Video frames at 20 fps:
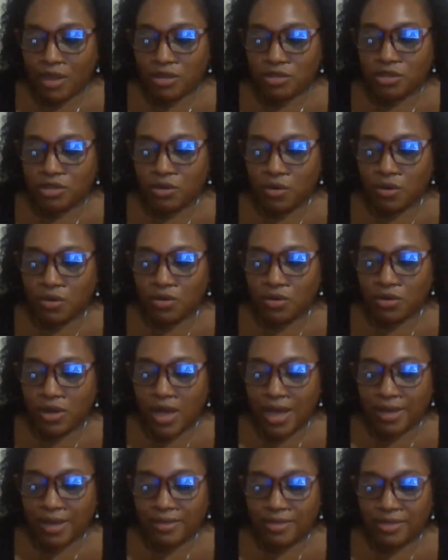So
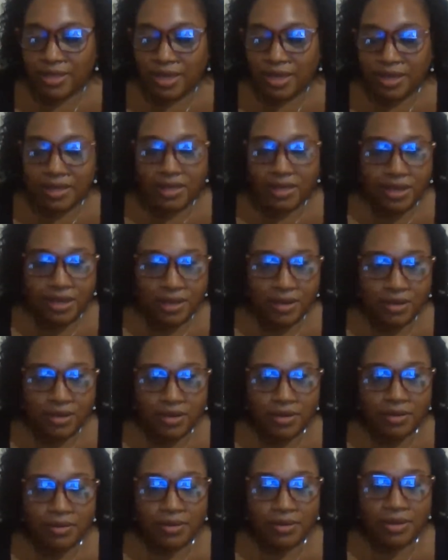I think
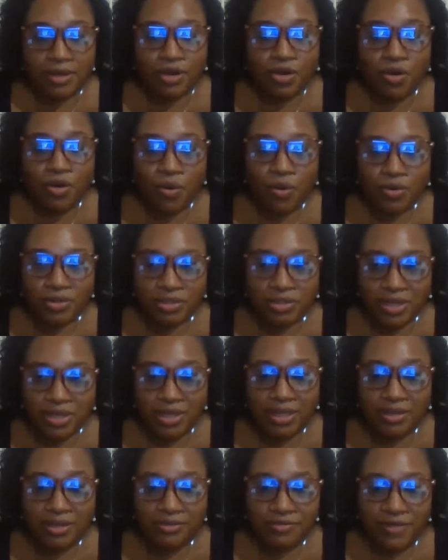
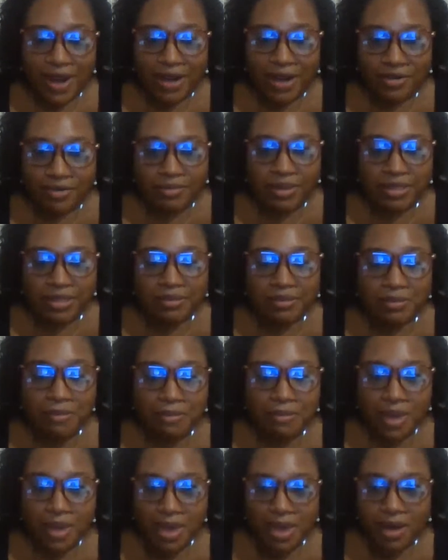coastal environment
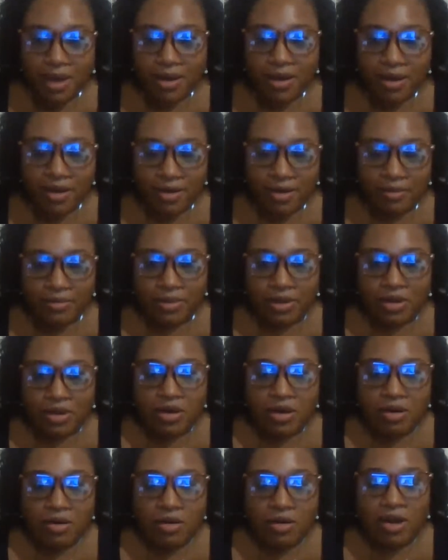may come
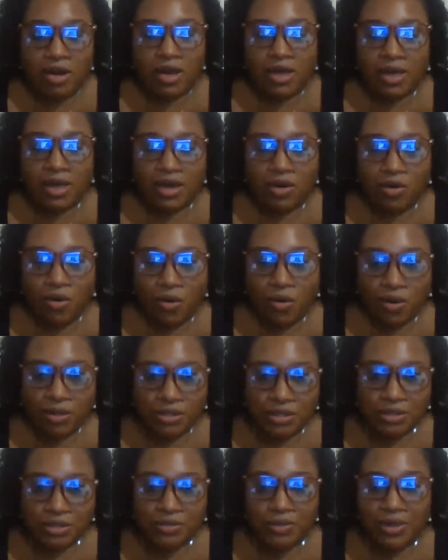
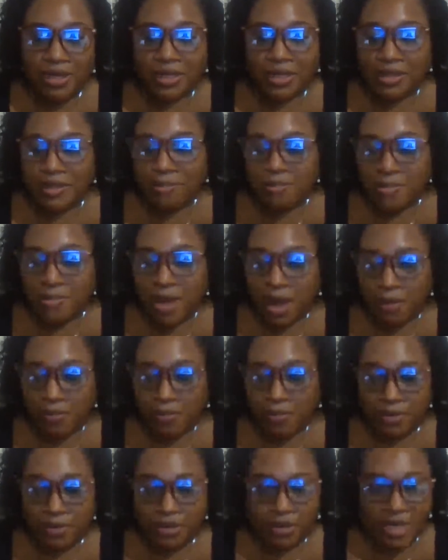also in the
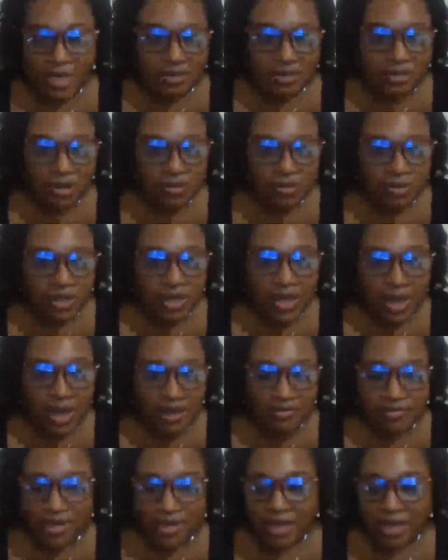map book. That's how they
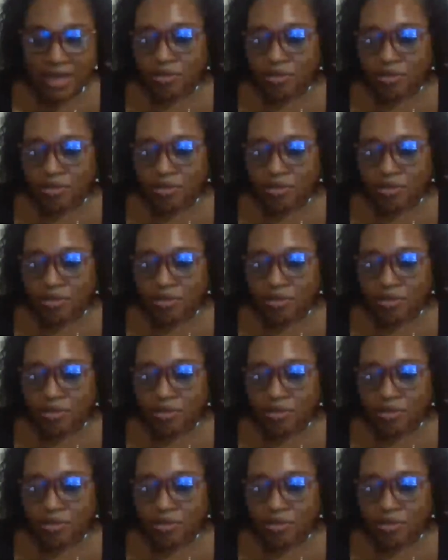have that.